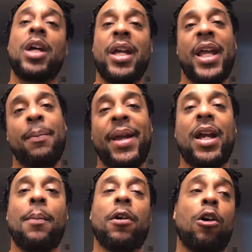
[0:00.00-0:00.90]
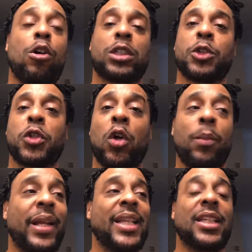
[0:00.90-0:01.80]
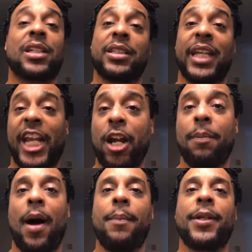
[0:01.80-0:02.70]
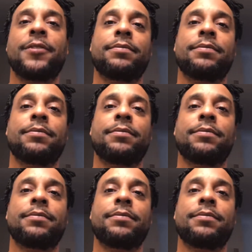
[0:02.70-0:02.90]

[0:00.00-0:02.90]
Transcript: it may come across controlling, but that's just because he cares about me.